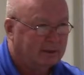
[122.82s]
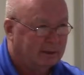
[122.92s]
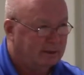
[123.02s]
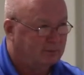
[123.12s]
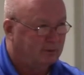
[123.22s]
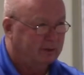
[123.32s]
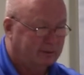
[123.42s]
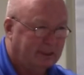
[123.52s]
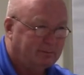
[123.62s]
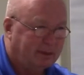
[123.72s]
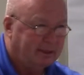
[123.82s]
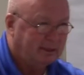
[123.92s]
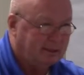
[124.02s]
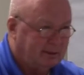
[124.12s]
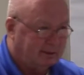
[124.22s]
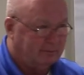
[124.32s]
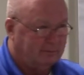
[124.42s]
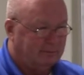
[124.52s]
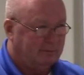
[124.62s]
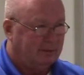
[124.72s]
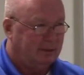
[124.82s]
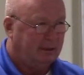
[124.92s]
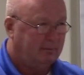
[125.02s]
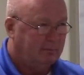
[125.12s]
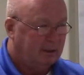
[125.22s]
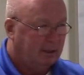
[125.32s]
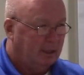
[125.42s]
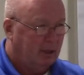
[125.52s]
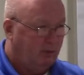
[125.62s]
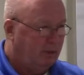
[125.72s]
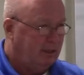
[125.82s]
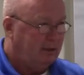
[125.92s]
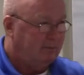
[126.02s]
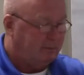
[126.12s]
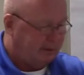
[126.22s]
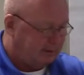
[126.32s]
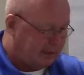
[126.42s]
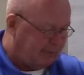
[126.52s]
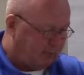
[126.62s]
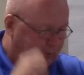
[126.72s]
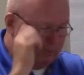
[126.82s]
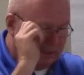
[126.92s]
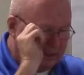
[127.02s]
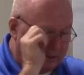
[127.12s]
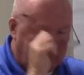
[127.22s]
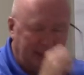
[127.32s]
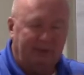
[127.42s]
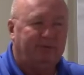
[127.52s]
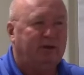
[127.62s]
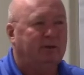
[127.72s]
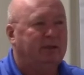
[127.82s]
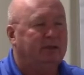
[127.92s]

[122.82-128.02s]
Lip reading: It does what? Save money, doesn't it? You know? Example we may do in the field a